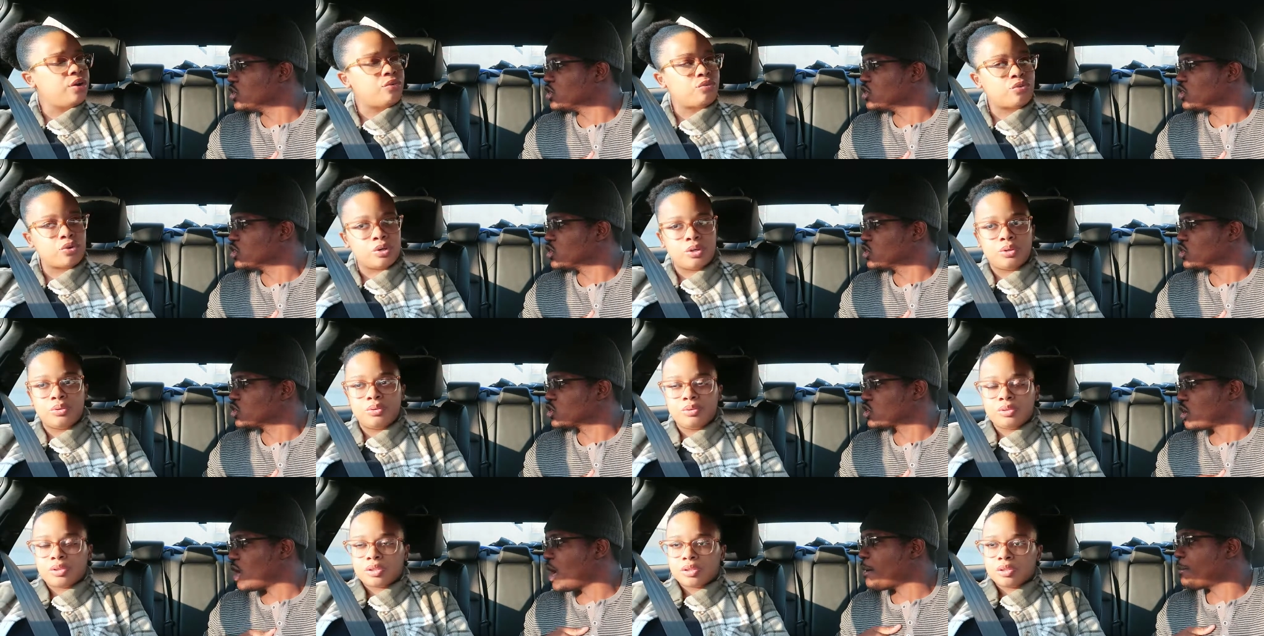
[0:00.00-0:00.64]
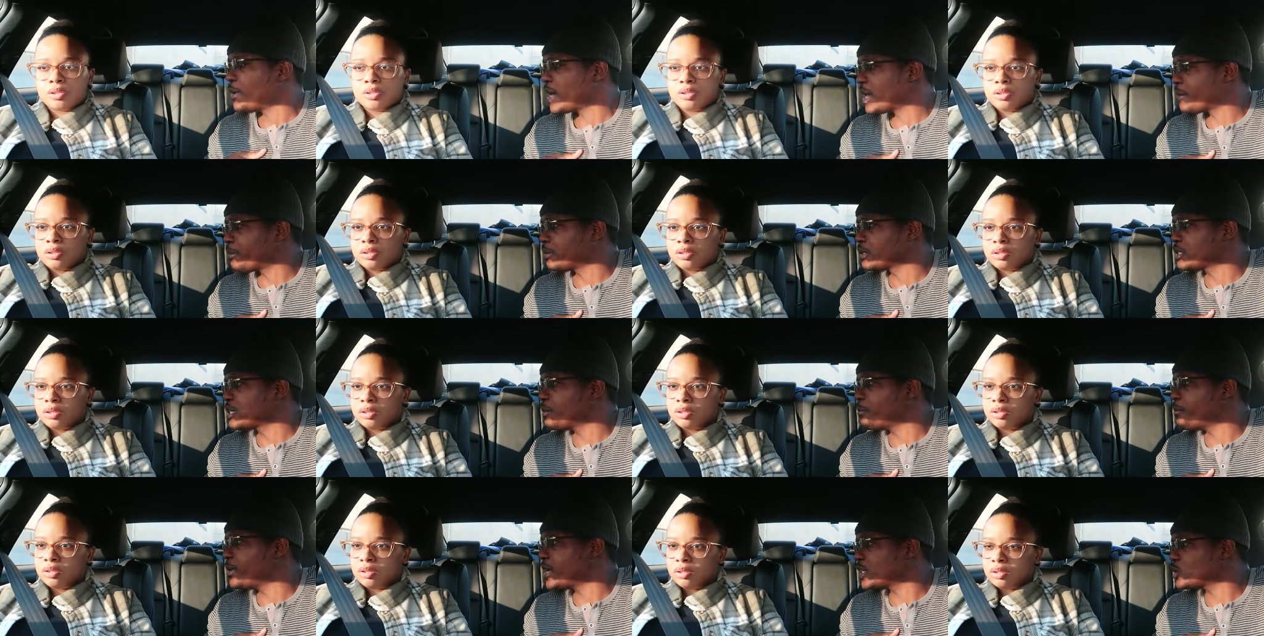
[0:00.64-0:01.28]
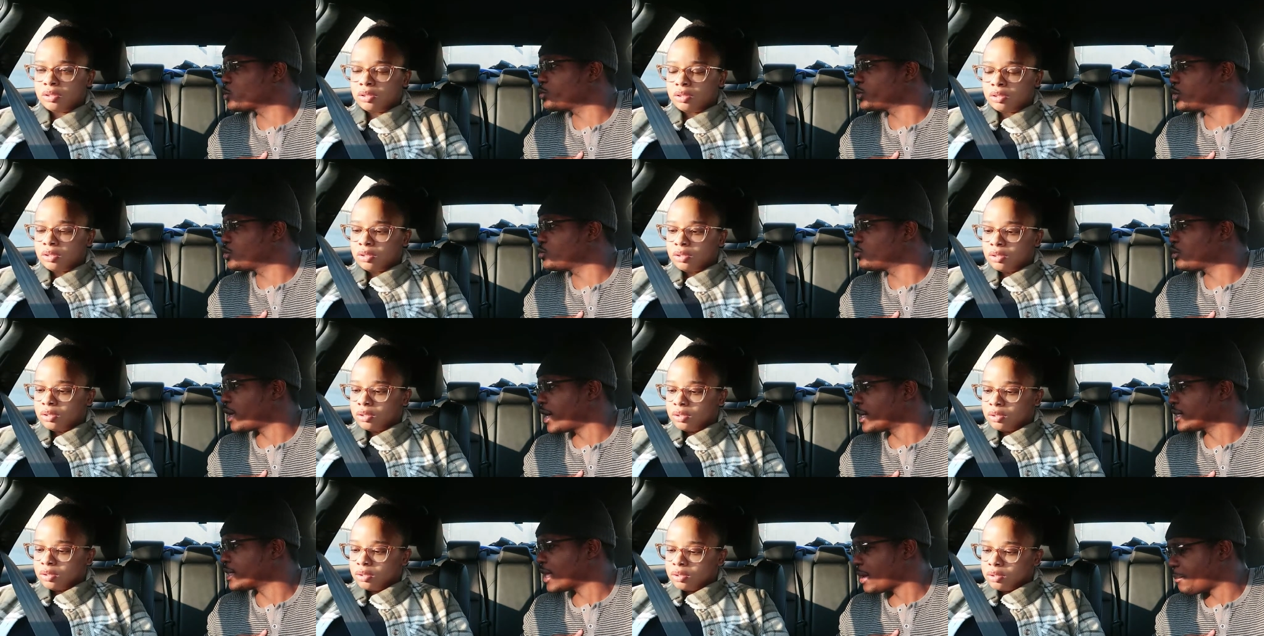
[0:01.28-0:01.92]
Speaker 1: being rude. So I'm able to mess with
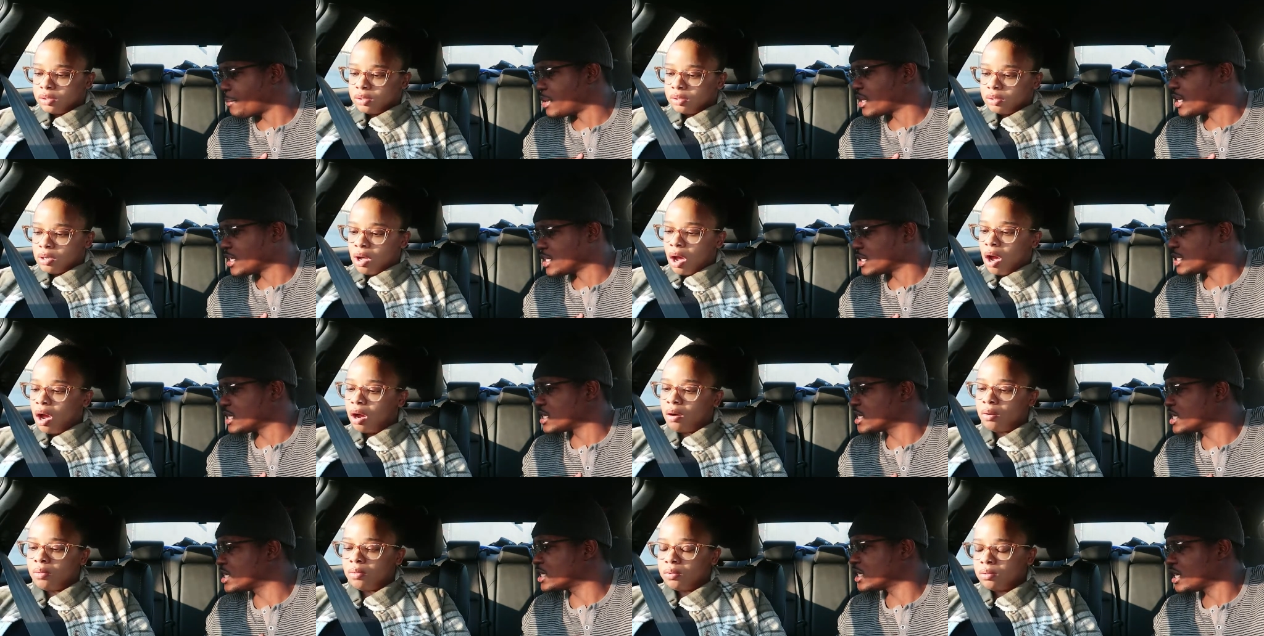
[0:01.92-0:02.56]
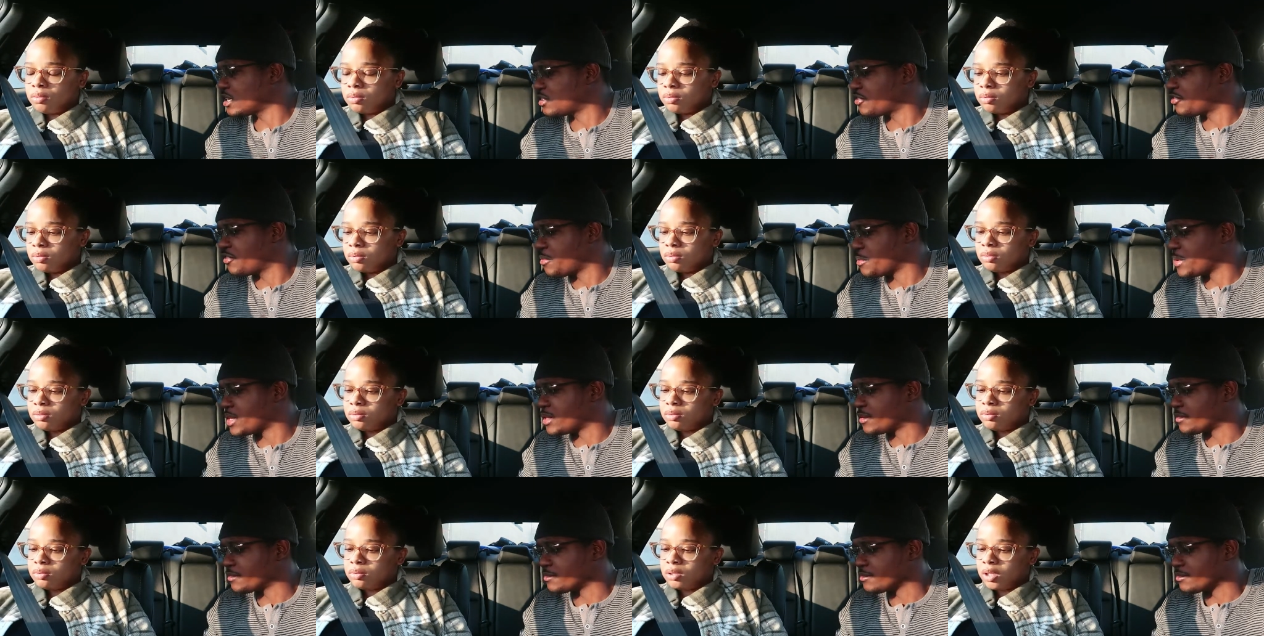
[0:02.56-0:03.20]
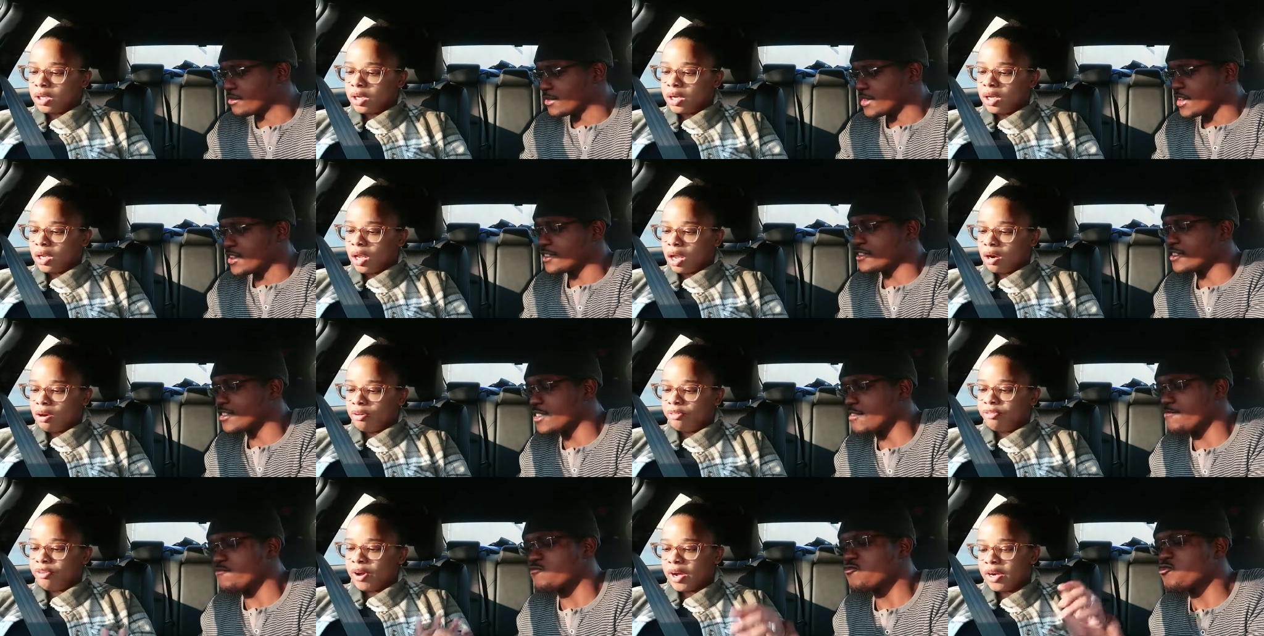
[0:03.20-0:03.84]
you like that because no. this is it for me. No, no,
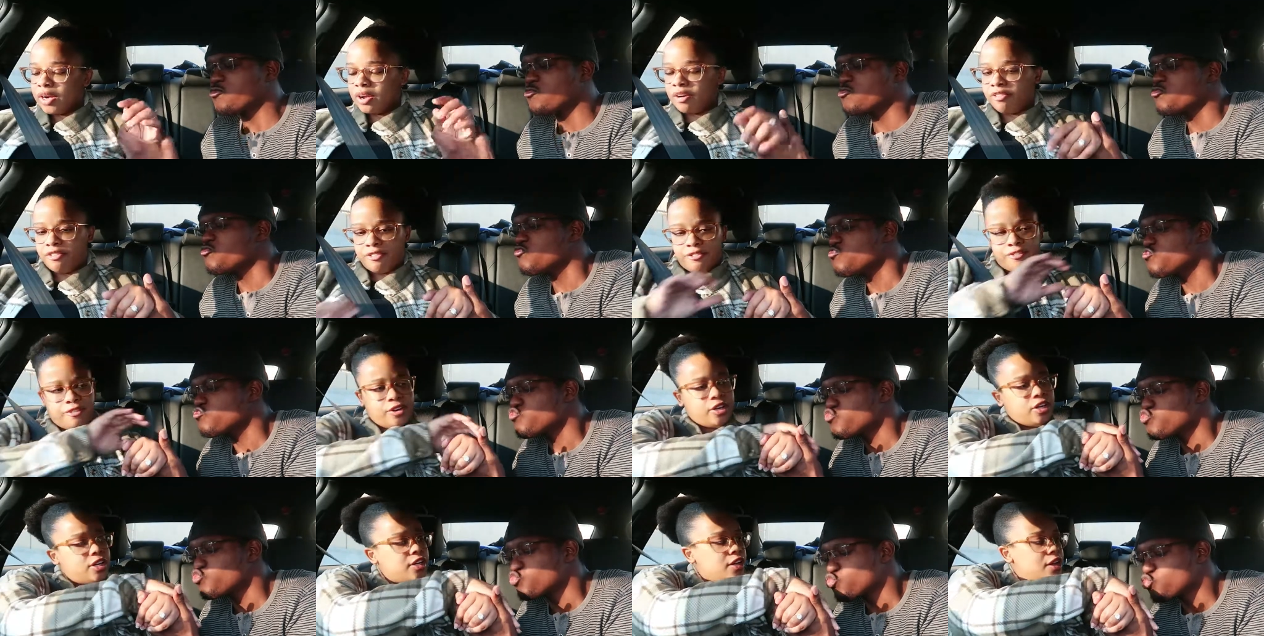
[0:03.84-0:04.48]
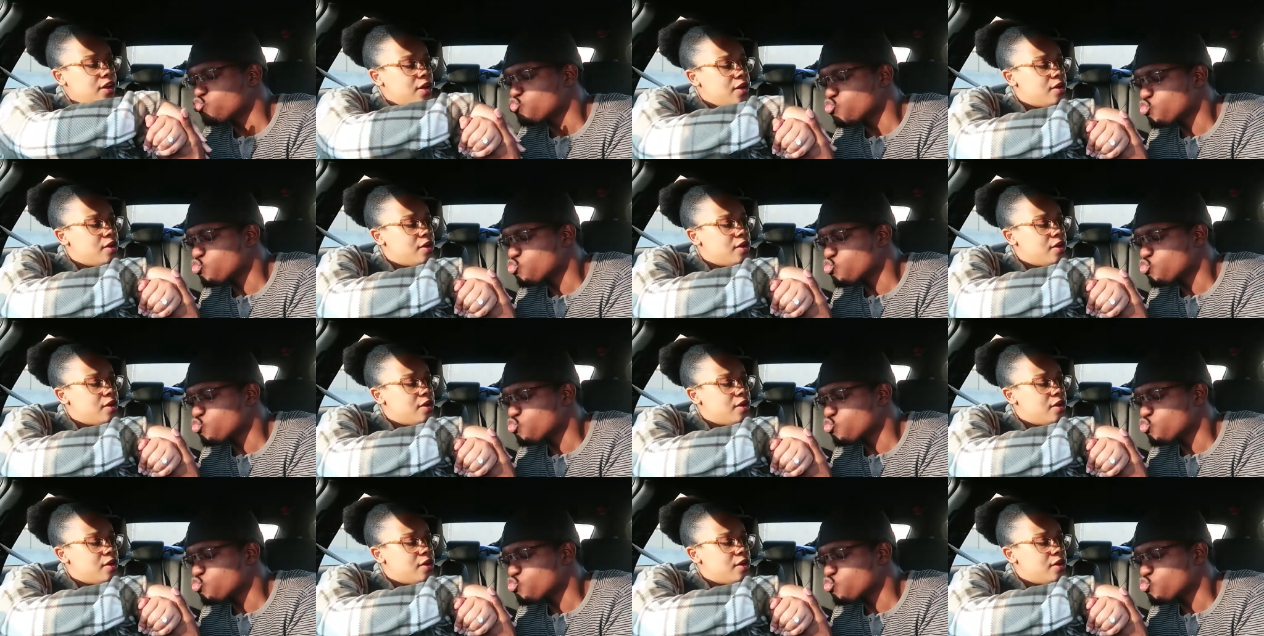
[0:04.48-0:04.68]
I don't
Speaker 2: find that funny.